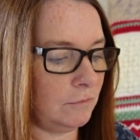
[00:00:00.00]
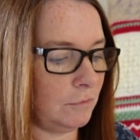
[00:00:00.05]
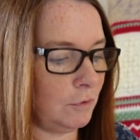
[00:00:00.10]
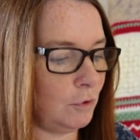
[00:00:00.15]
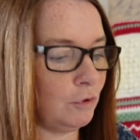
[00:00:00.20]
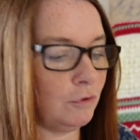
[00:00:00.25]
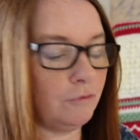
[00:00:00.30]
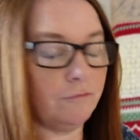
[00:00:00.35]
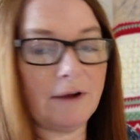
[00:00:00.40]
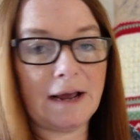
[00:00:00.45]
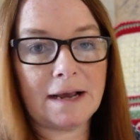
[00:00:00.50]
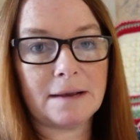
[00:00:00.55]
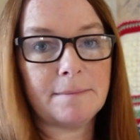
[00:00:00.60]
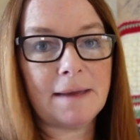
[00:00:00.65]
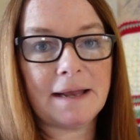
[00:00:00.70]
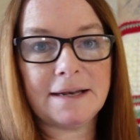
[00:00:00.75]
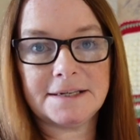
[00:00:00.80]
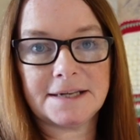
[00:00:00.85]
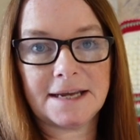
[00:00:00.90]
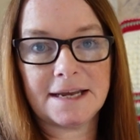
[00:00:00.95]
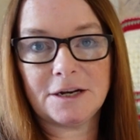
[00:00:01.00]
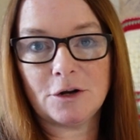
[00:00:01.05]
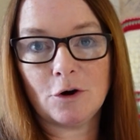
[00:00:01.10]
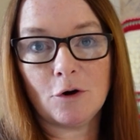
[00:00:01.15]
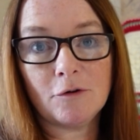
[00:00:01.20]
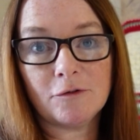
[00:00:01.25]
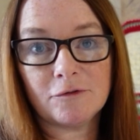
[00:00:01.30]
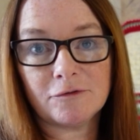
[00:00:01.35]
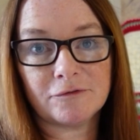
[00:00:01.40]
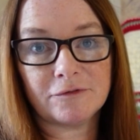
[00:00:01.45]
couldn't recommend it
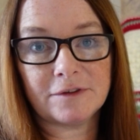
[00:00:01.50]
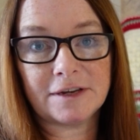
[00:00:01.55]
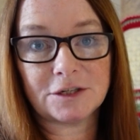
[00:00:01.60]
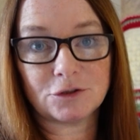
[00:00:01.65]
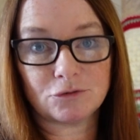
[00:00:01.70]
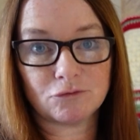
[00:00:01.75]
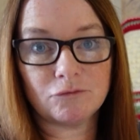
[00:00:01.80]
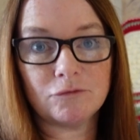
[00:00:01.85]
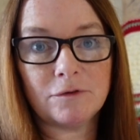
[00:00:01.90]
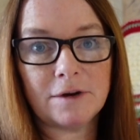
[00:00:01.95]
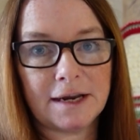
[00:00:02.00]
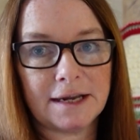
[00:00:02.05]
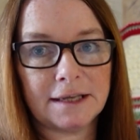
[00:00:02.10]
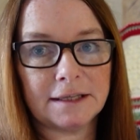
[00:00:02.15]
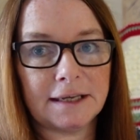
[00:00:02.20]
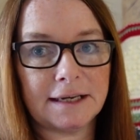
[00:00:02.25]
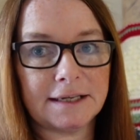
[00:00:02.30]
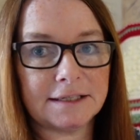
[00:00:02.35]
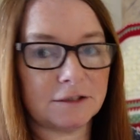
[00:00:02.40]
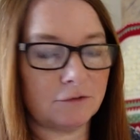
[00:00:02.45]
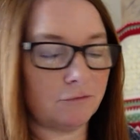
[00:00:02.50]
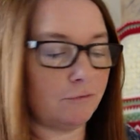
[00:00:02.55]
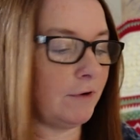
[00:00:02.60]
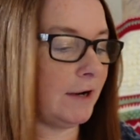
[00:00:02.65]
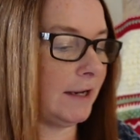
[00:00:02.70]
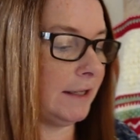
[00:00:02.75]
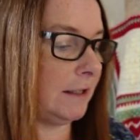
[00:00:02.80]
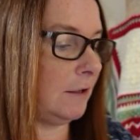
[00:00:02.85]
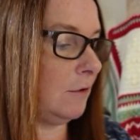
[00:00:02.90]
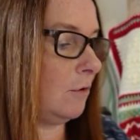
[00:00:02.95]
enough. It's a
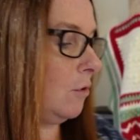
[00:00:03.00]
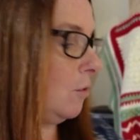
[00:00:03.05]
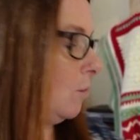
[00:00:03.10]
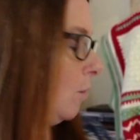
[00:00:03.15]
really good